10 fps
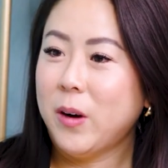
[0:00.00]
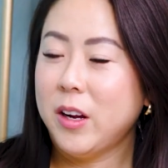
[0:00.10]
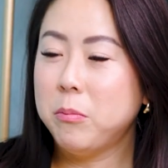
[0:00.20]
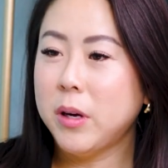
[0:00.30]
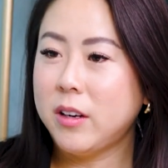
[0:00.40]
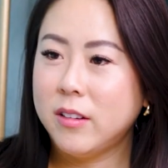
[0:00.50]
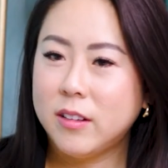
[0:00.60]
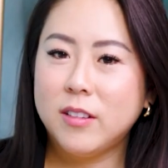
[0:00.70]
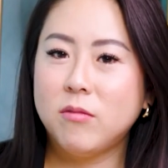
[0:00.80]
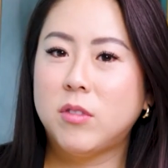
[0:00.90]
Right? But
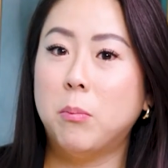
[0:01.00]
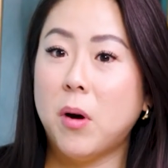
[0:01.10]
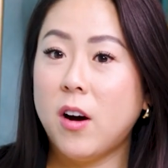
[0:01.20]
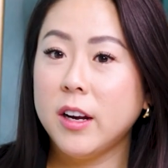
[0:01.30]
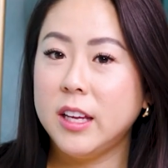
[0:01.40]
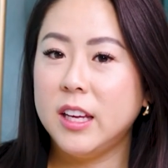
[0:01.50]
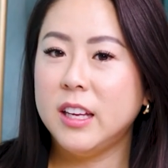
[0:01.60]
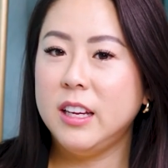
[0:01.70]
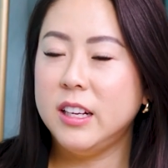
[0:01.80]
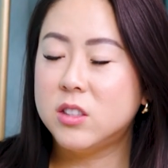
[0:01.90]
the
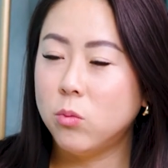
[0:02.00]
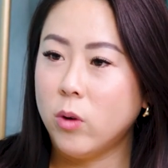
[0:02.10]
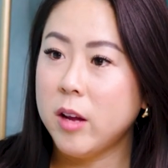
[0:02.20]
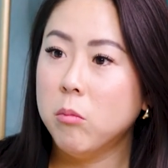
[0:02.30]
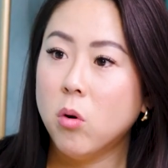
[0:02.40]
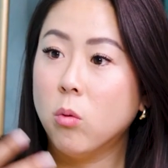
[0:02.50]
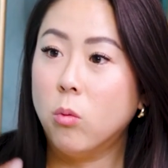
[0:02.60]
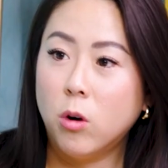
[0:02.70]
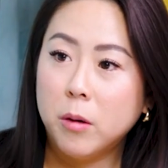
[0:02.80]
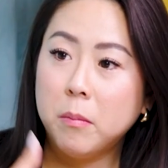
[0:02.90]
body needs way more
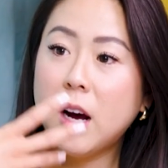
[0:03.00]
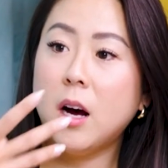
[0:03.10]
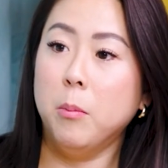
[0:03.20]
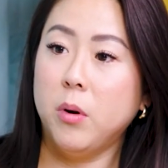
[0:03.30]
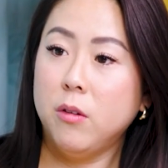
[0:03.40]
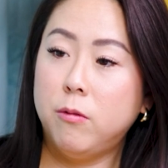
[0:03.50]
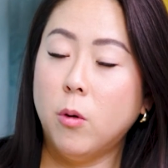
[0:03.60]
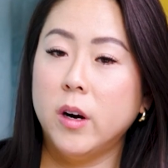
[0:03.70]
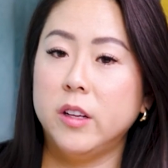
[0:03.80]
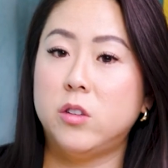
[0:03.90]
warm up
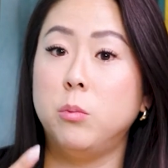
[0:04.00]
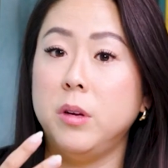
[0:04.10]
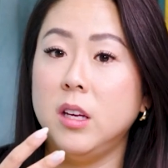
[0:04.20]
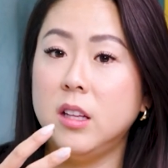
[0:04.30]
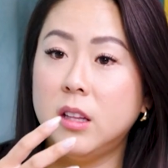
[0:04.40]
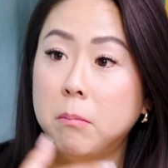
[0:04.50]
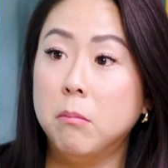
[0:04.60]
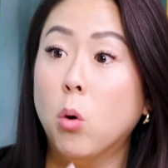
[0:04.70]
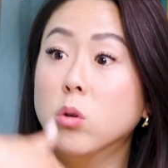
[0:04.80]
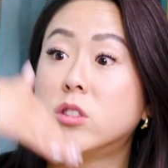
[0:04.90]
for it to be the
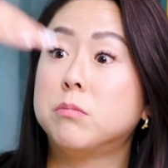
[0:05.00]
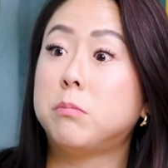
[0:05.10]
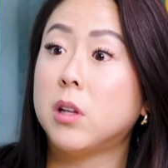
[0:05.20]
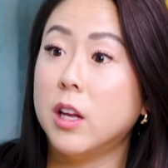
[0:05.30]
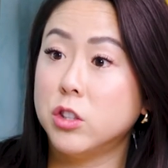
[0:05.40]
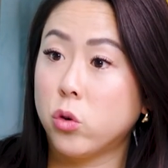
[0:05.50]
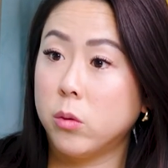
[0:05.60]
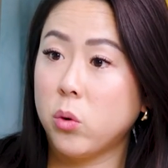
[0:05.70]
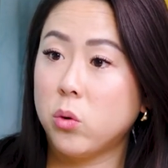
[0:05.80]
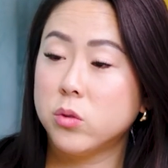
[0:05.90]
most
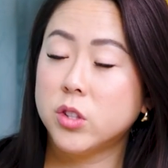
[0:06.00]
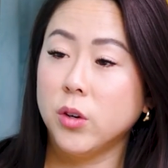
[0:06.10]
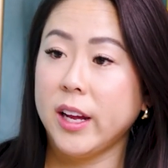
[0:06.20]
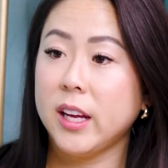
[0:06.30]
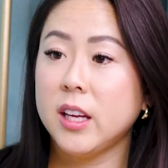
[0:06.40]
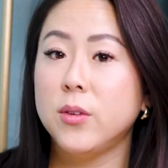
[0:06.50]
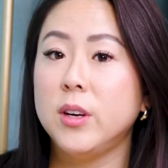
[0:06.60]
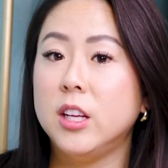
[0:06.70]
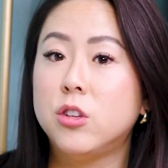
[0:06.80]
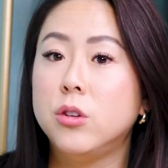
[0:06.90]
pleasurable. So like you
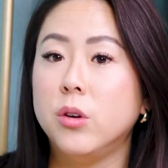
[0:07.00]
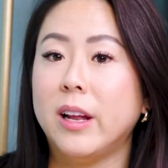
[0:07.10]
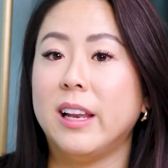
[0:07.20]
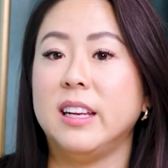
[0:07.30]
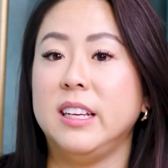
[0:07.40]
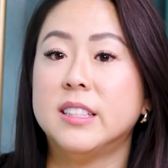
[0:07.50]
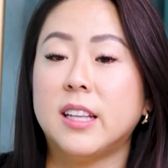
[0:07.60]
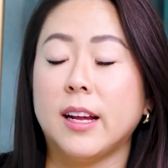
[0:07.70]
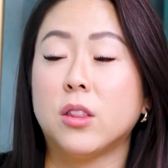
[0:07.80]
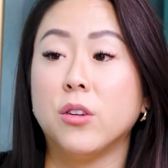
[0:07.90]
need to do at least
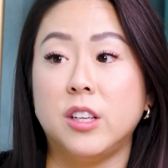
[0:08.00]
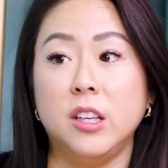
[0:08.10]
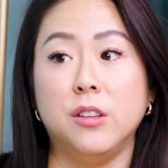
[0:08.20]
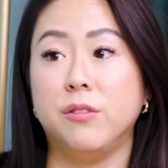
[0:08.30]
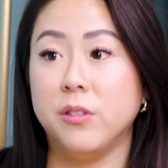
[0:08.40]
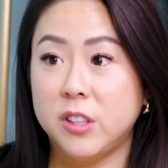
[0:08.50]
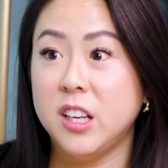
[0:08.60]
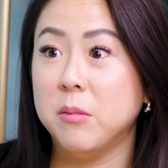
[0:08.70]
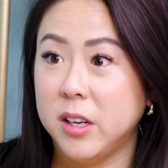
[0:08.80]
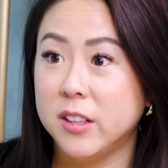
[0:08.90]
like 13 to
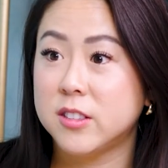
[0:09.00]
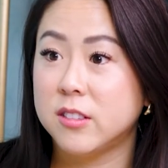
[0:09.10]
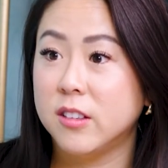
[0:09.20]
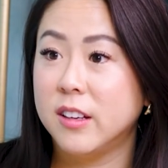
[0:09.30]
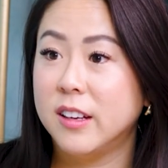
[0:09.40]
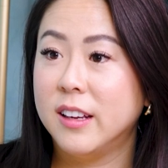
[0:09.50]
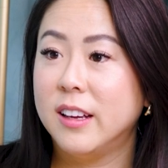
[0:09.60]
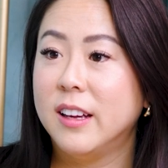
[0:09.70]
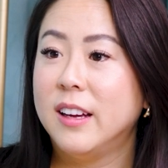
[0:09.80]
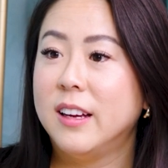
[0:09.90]
15 minutes.
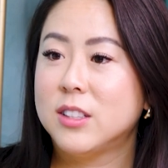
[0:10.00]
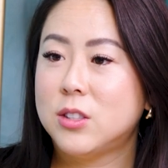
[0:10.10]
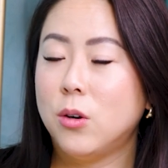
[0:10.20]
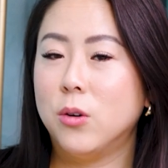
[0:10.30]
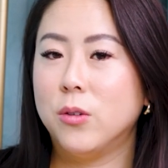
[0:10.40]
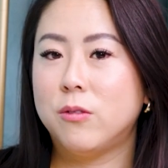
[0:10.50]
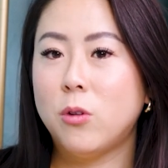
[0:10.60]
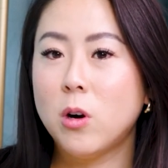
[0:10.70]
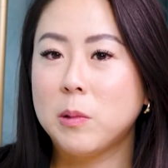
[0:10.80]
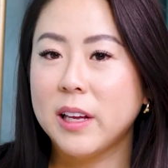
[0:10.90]
So
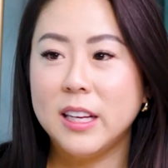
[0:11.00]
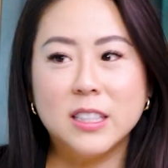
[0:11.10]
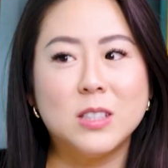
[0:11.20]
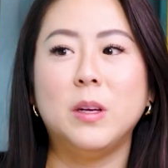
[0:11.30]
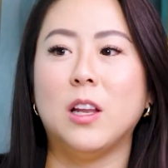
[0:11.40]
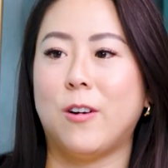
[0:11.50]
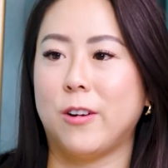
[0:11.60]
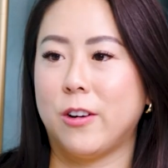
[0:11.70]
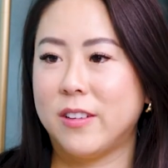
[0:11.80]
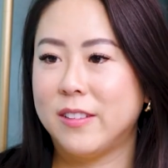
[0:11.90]
it needs to be
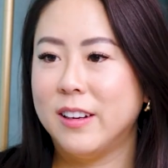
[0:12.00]
longer.